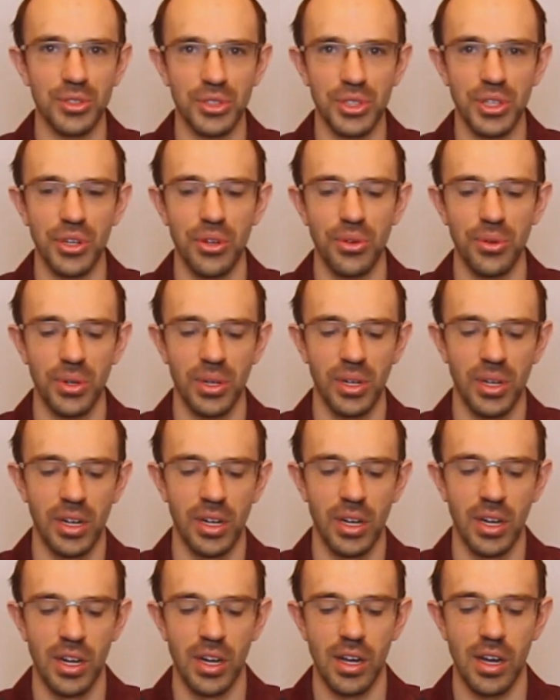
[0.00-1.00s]
go,
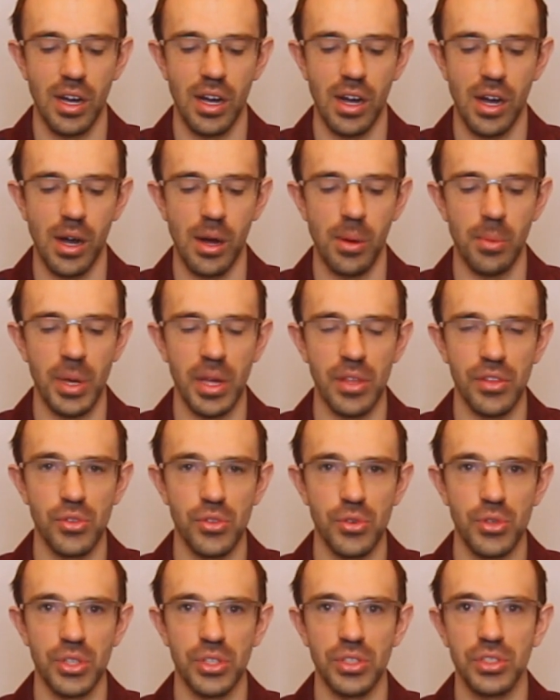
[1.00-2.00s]
and you
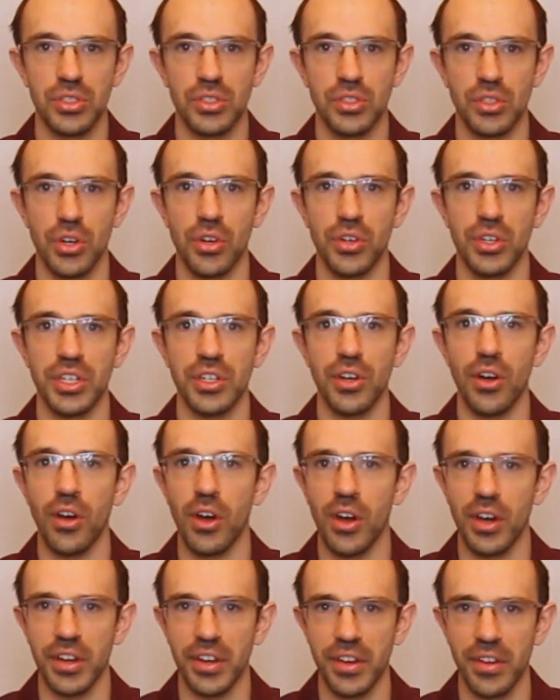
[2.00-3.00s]
could turn it
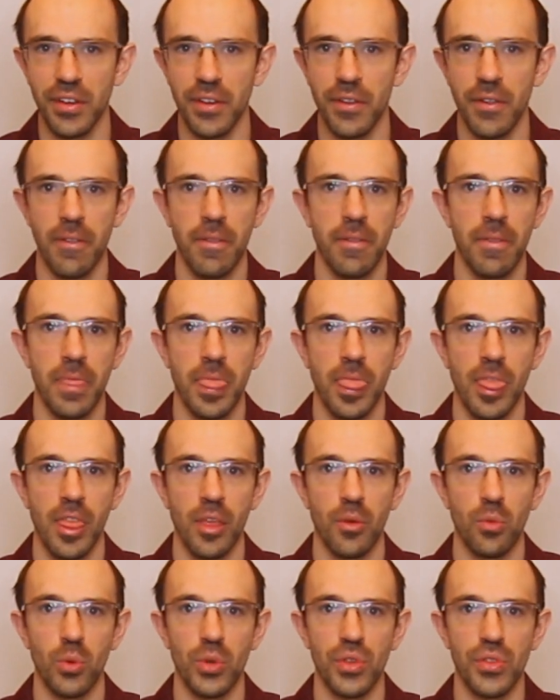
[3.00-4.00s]
on
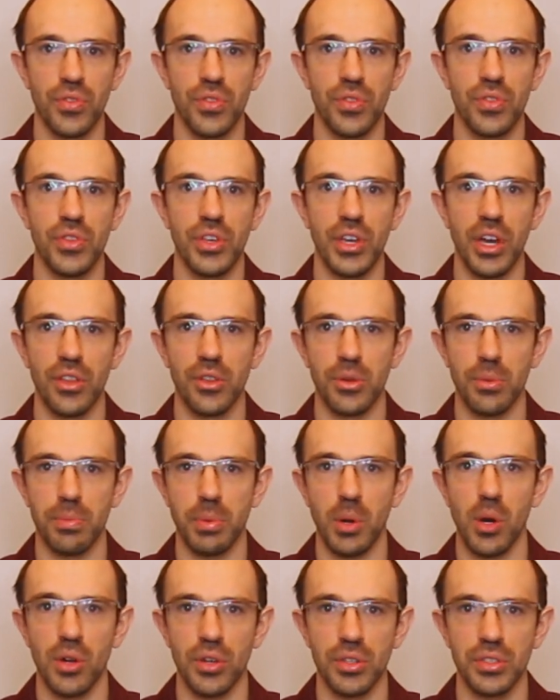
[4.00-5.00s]
with the other
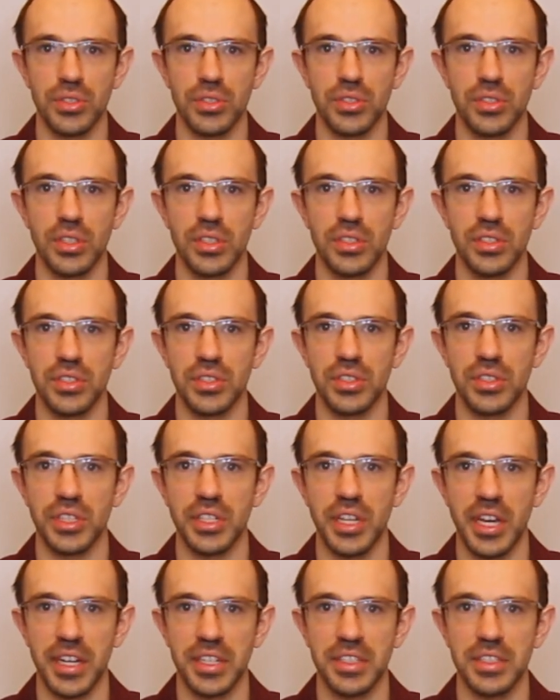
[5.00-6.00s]
parts
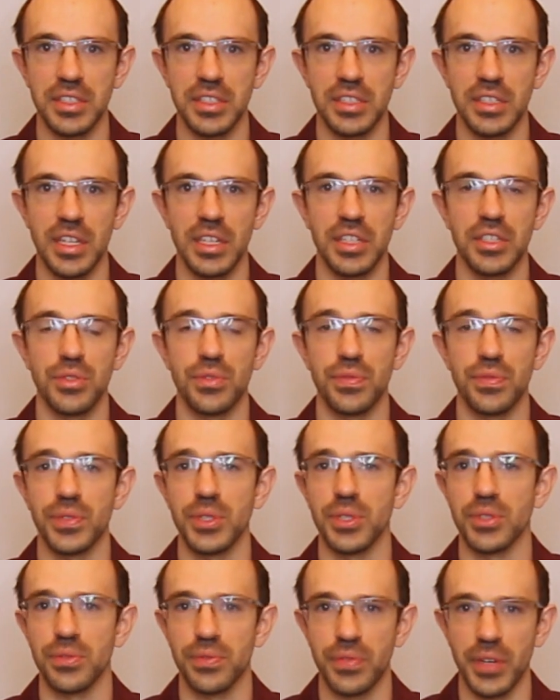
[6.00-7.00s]
disconnected, and you'd feel
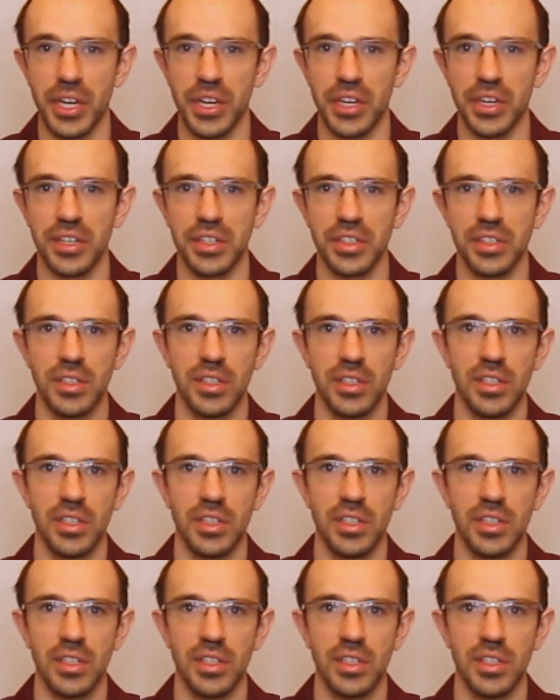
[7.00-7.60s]
the fan,